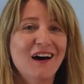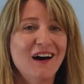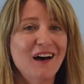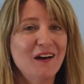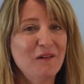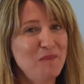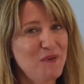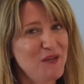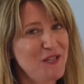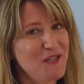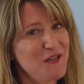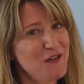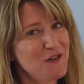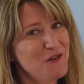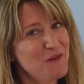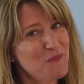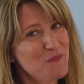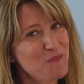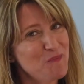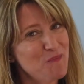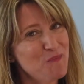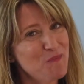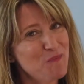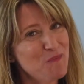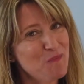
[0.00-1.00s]
I've been there.
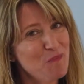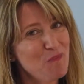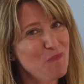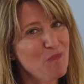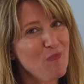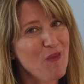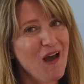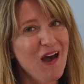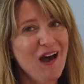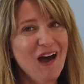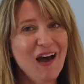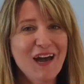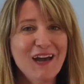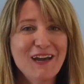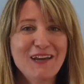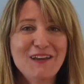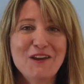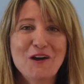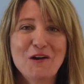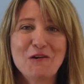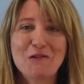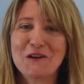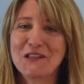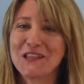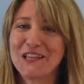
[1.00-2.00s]
I
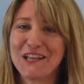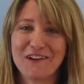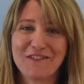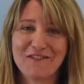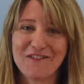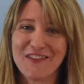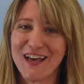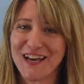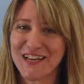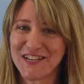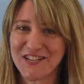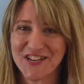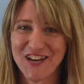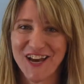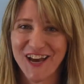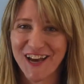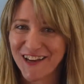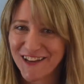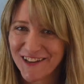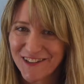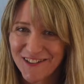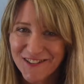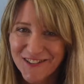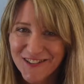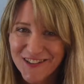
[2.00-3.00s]
know and love that
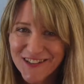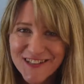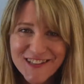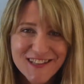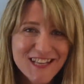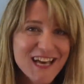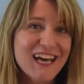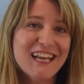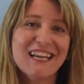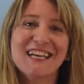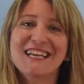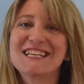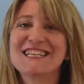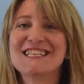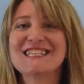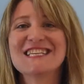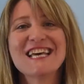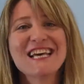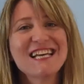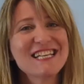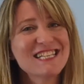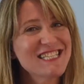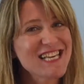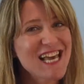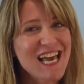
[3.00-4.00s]
child. That
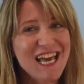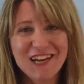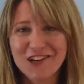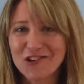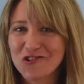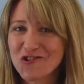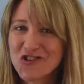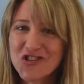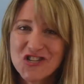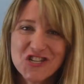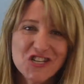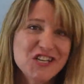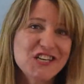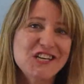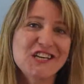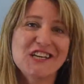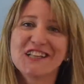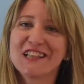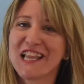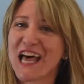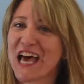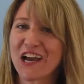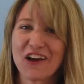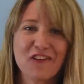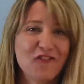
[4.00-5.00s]
intense energy,
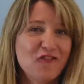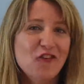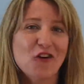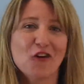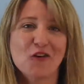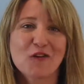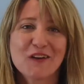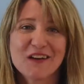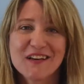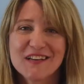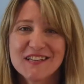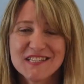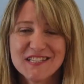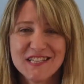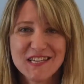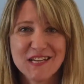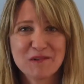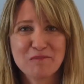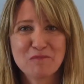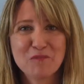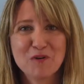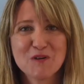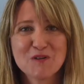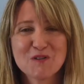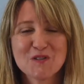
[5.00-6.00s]
lack of focus, and
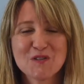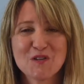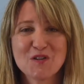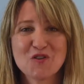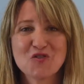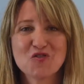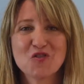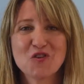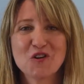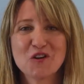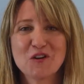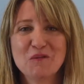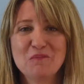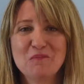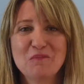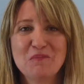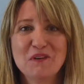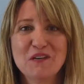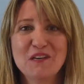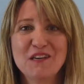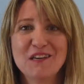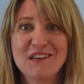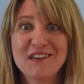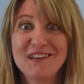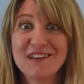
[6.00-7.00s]
impulse control can
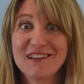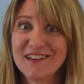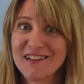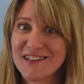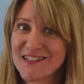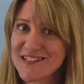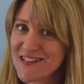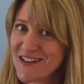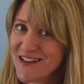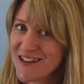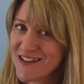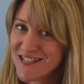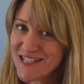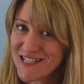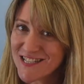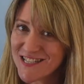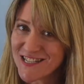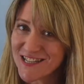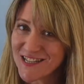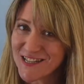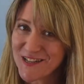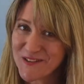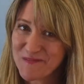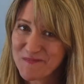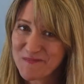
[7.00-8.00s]
be
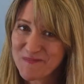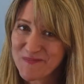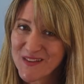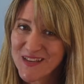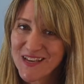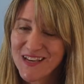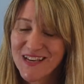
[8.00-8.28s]
exhausting.